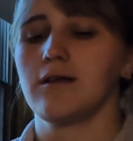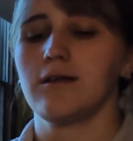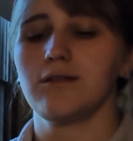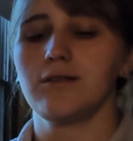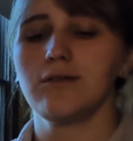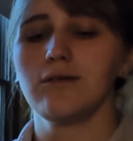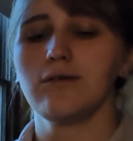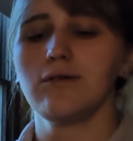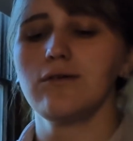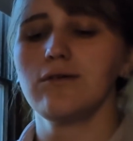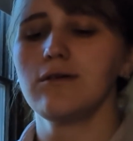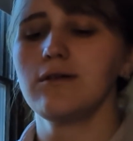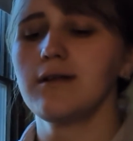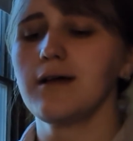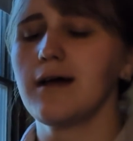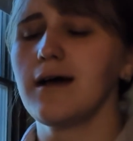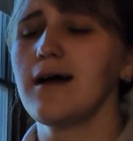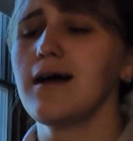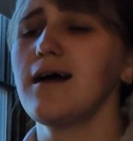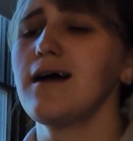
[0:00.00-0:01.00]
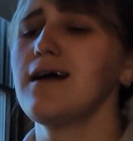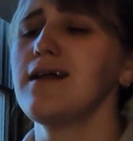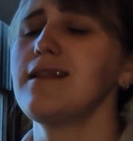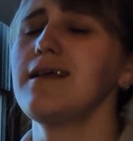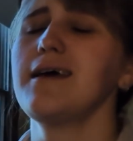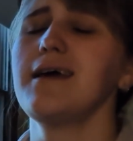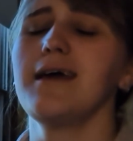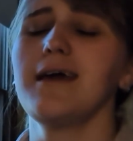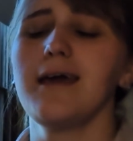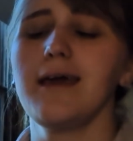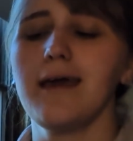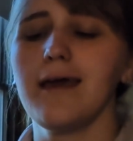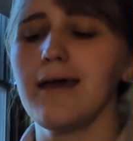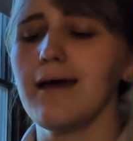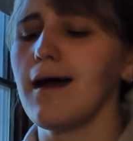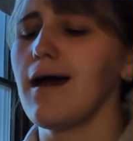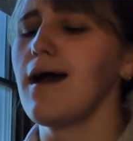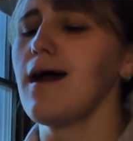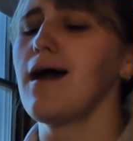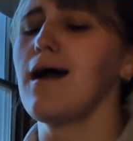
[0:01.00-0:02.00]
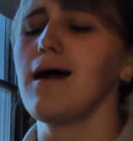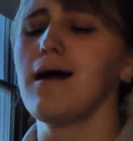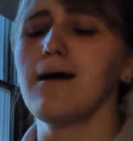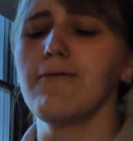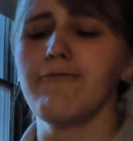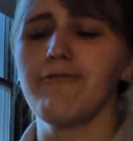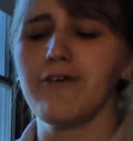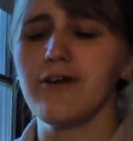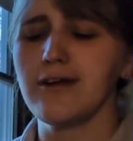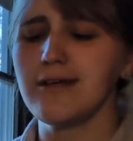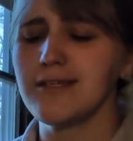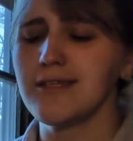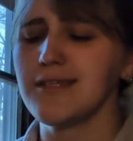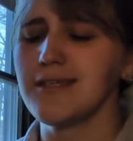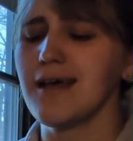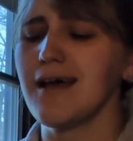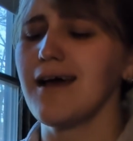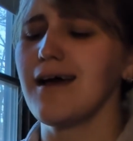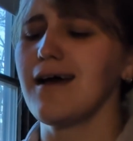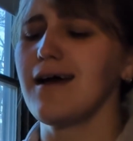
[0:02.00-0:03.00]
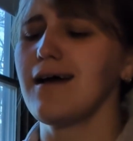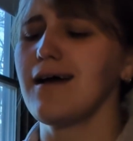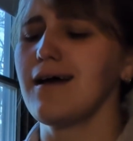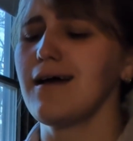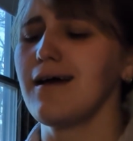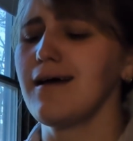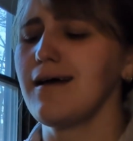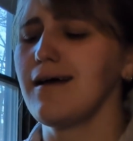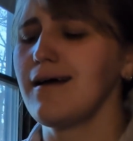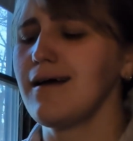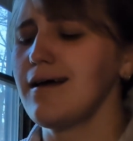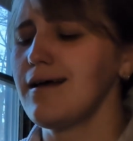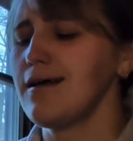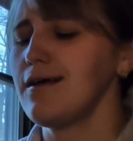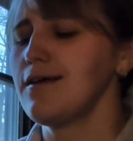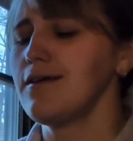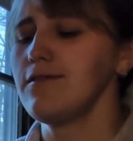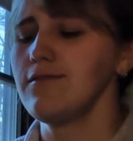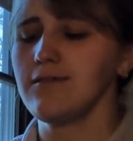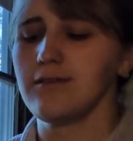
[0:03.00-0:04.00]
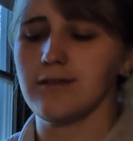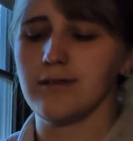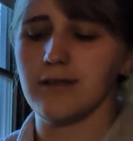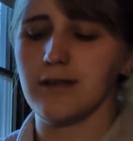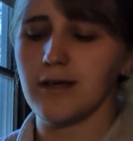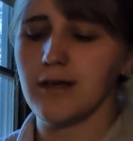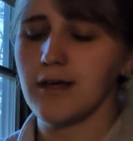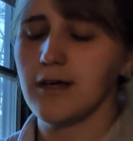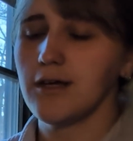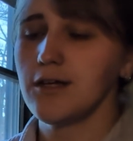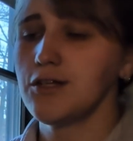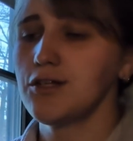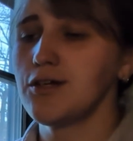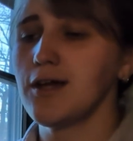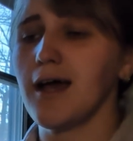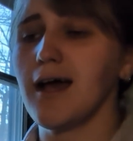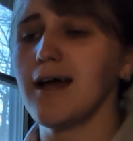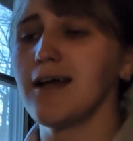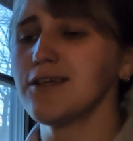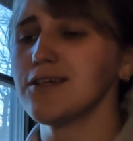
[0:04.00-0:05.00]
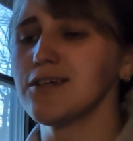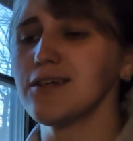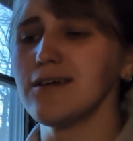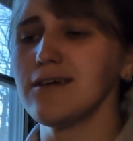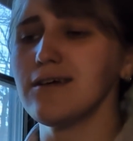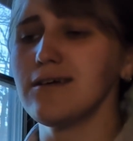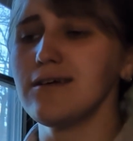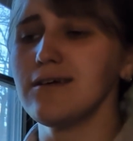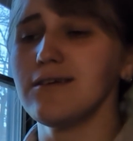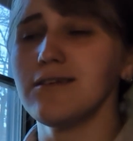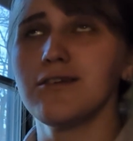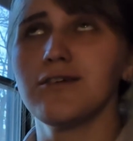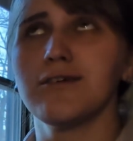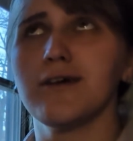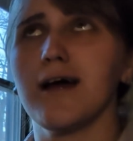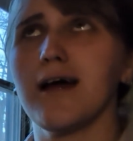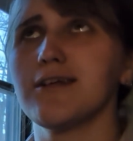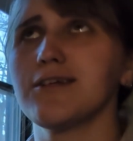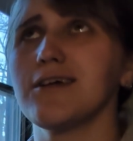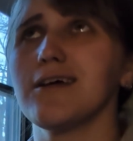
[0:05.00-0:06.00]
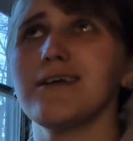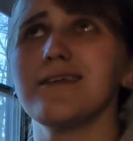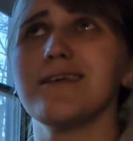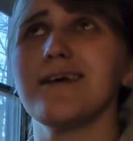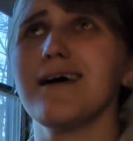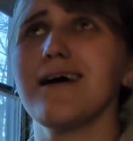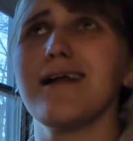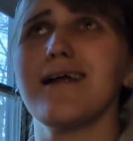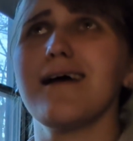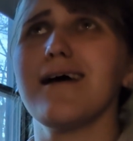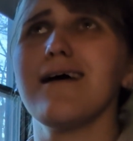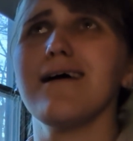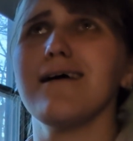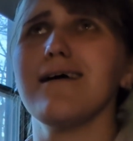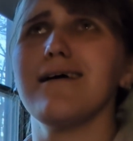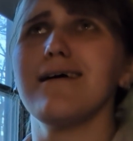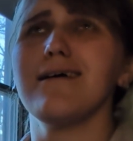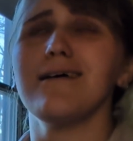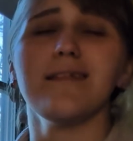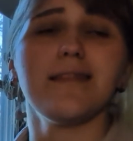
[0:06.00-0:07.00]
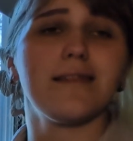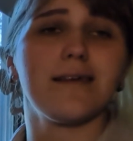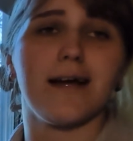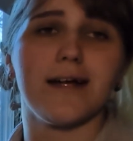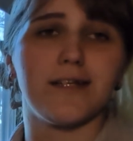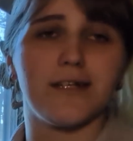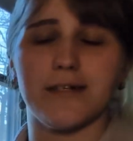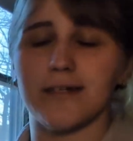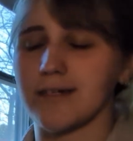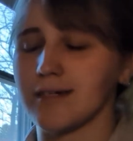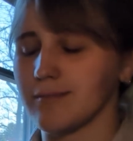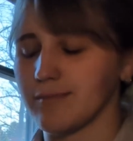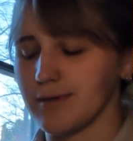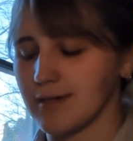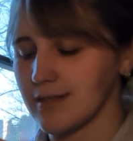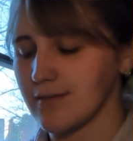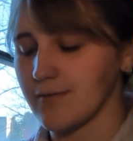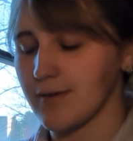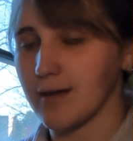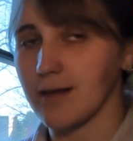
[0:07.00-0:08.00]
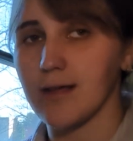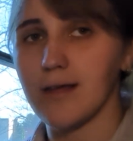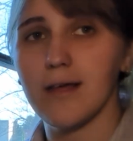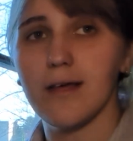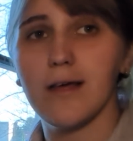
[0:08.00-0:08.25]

Do not lay up yourselves. Treasures on earth. I changed it, but it's fine.